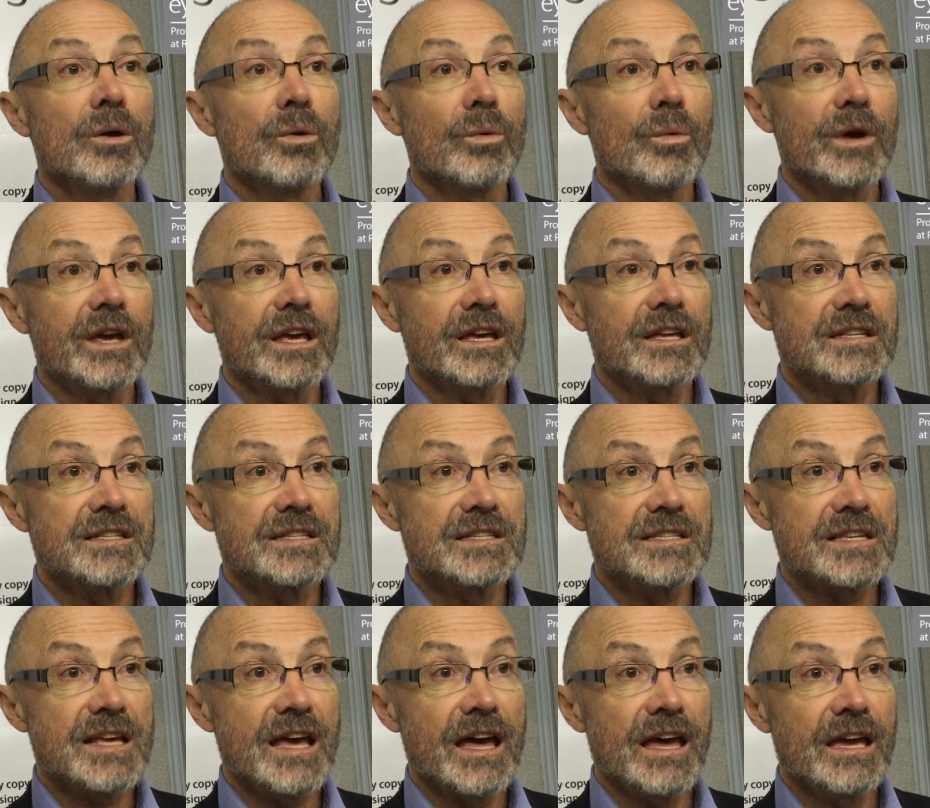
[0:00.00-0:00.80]
we can
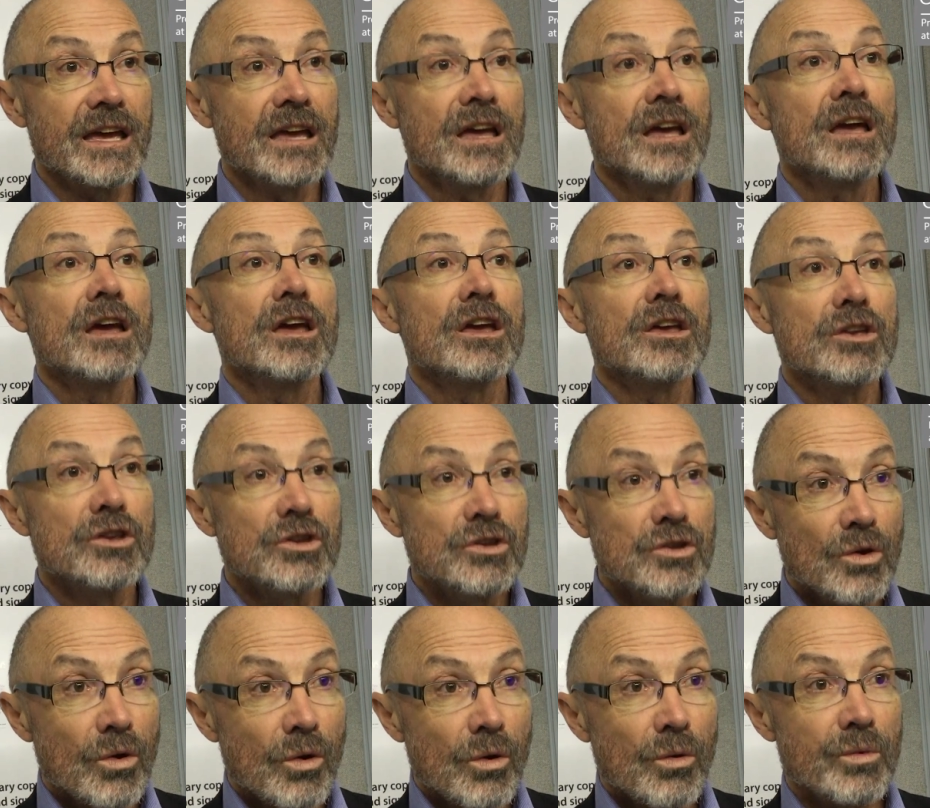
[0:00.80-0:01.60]
say
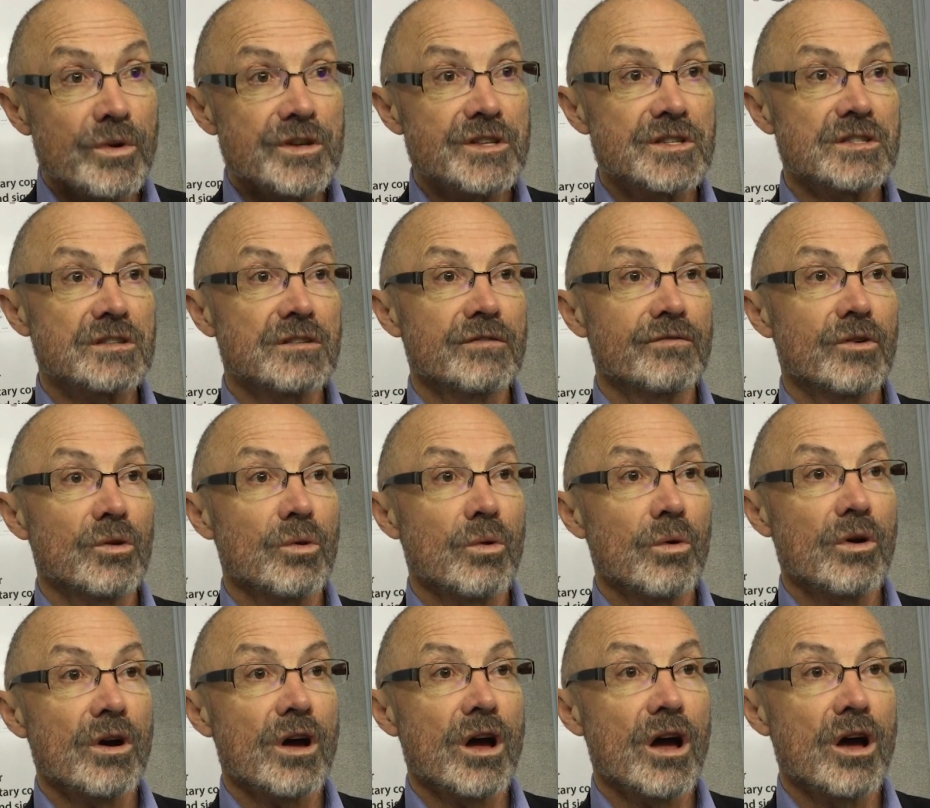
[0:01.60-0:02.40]
your risk of
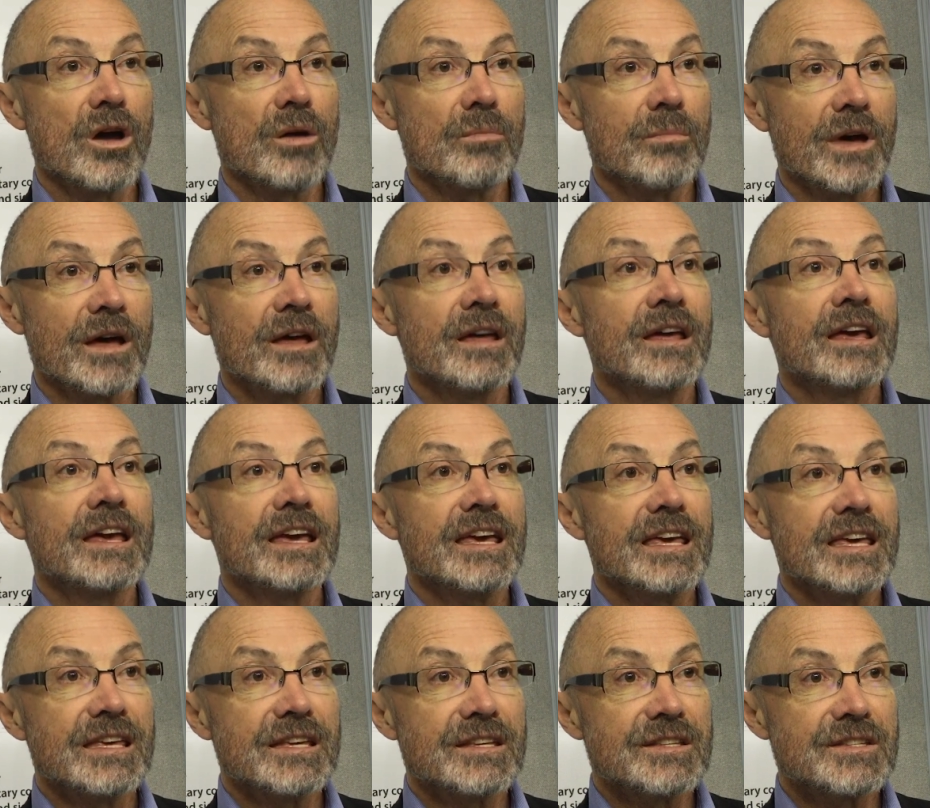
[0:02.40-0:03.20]
glaucoma
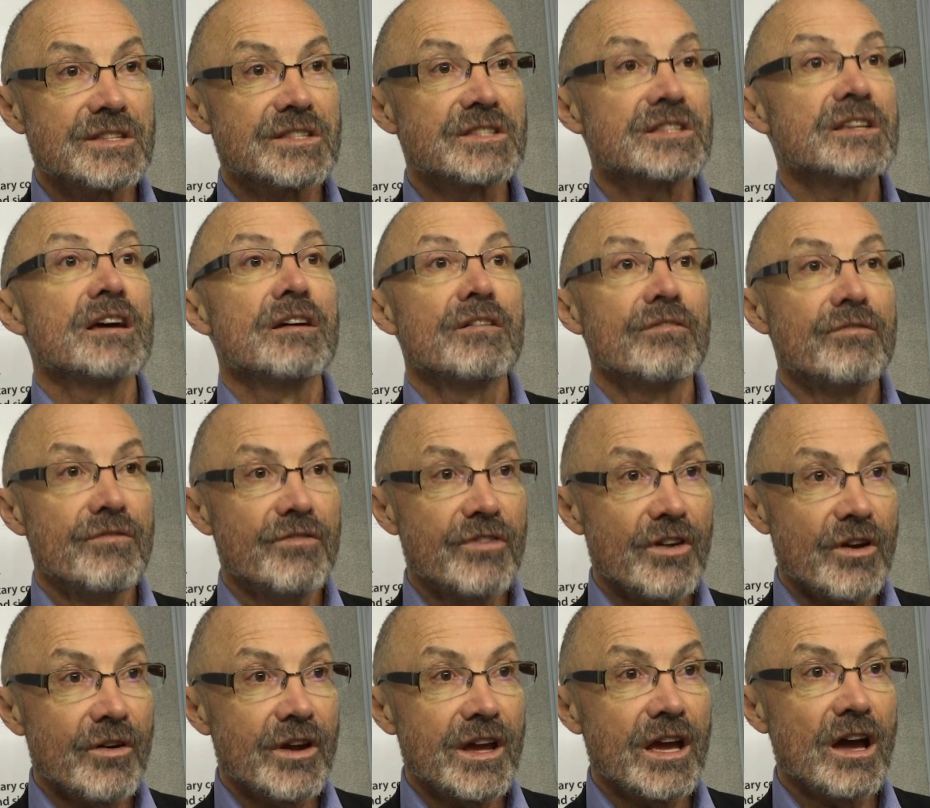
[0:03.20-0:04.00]
is
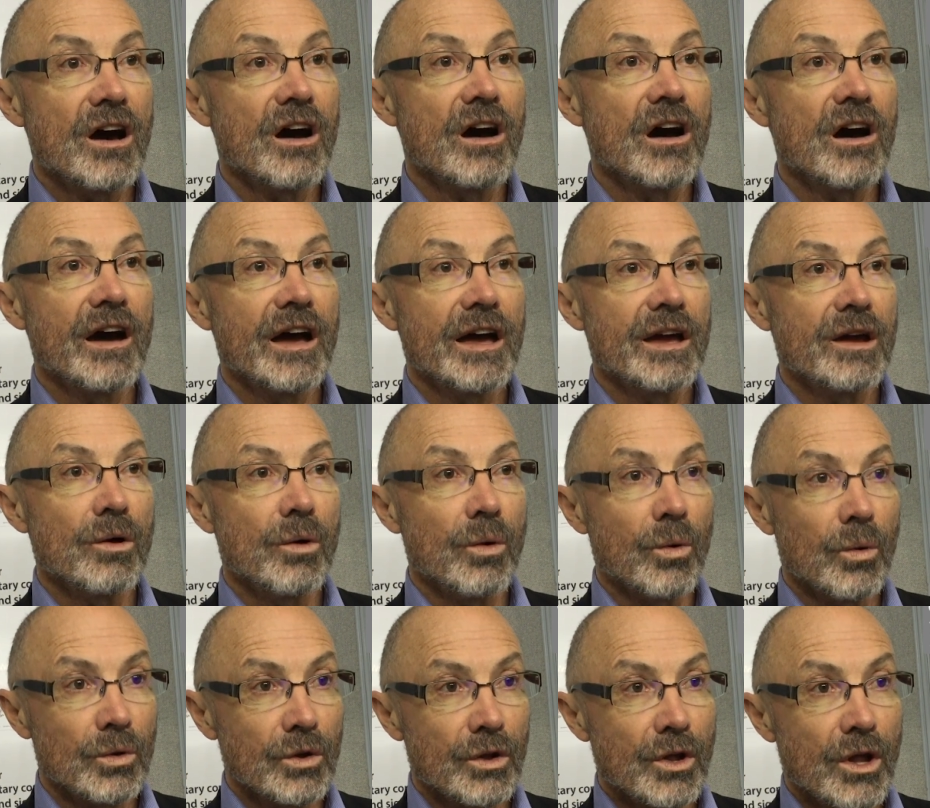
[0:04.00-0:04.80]
very high
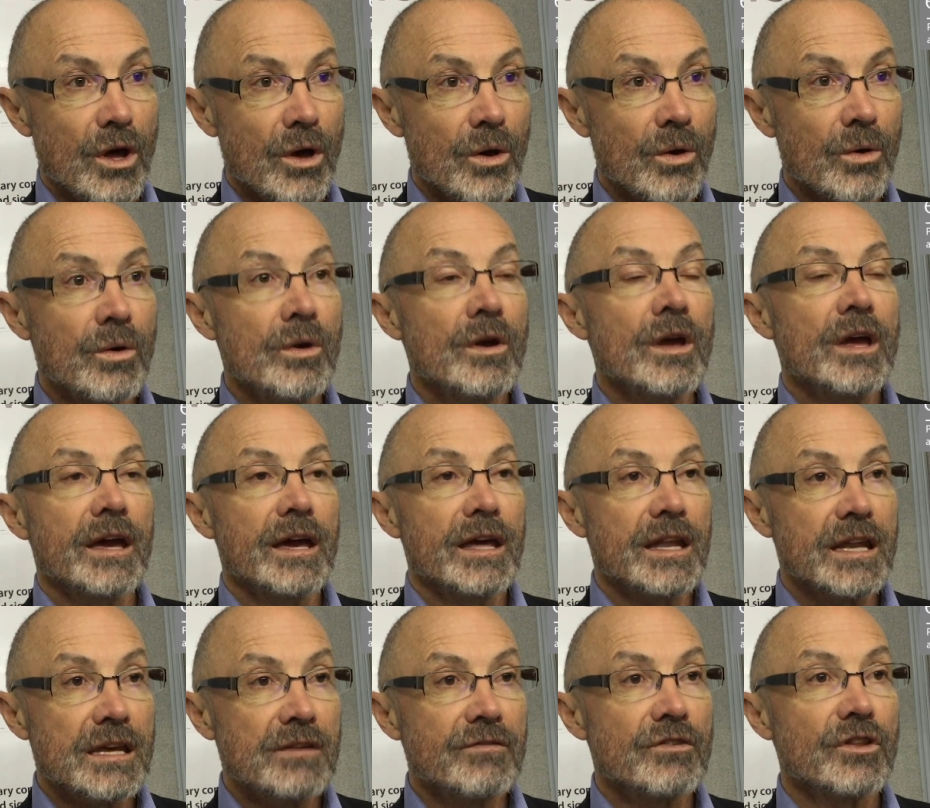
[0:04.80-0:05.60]
or low,
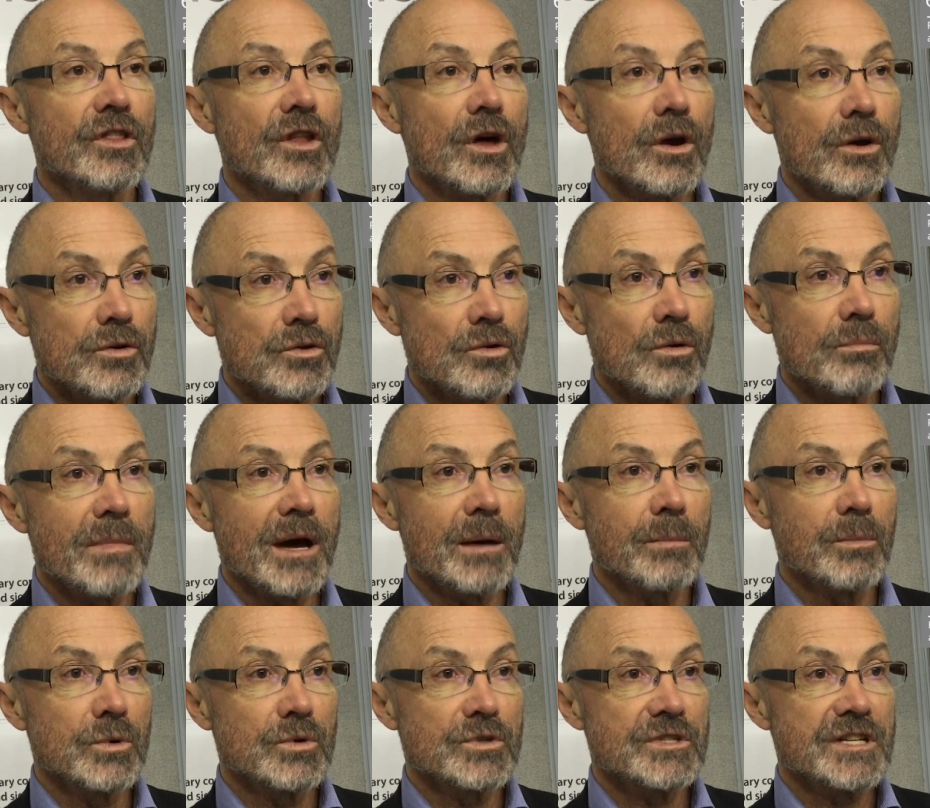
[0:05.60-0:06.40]
and even though your
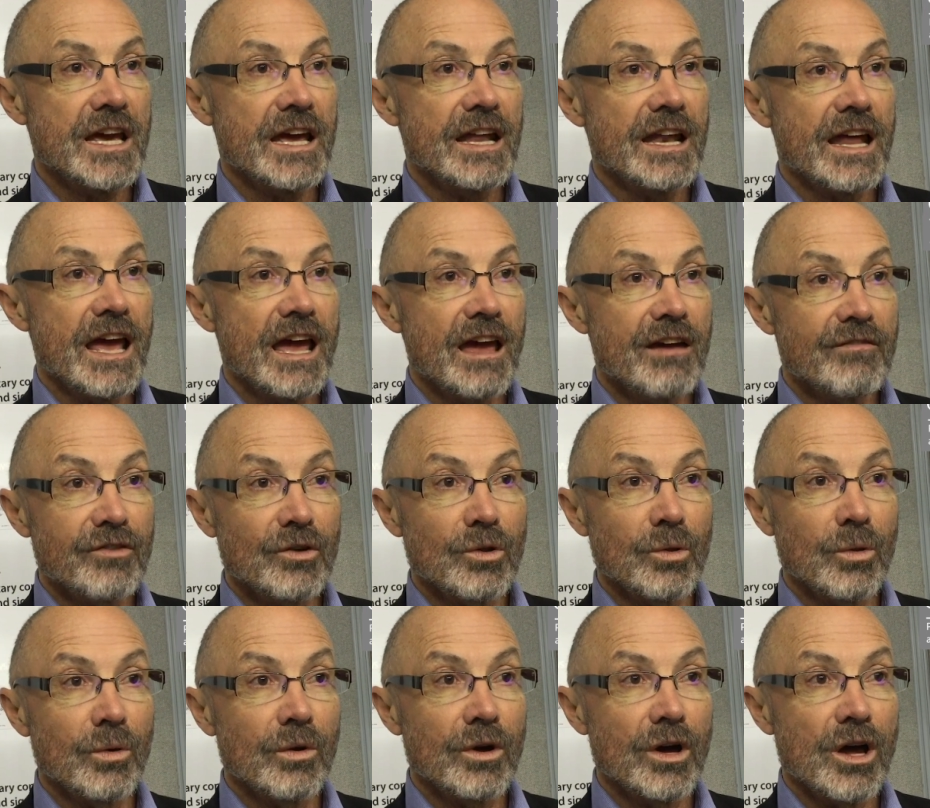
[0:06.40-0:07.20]
mum or dad have
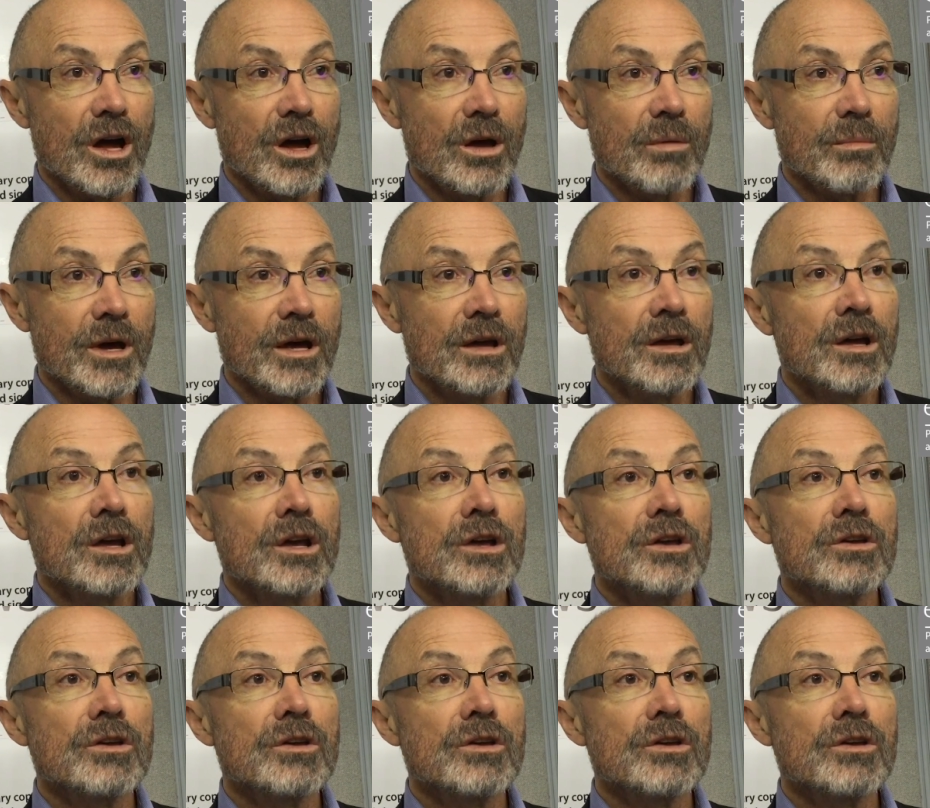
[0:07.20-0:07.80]
glaucoma,